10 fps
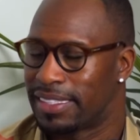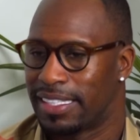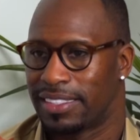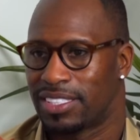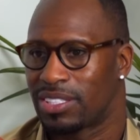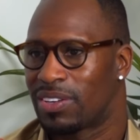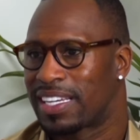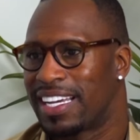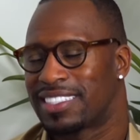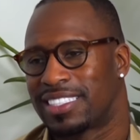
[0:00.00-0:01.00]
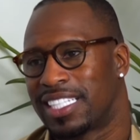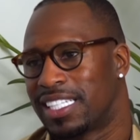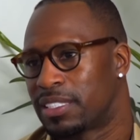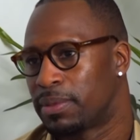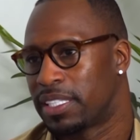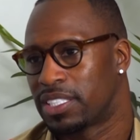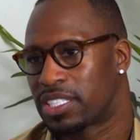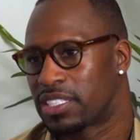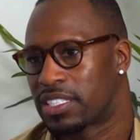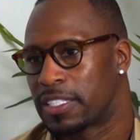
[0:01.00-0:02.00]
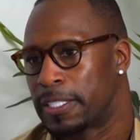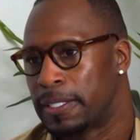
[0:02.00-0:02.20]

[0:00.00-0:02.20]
and just all kinds of things, man. It's just,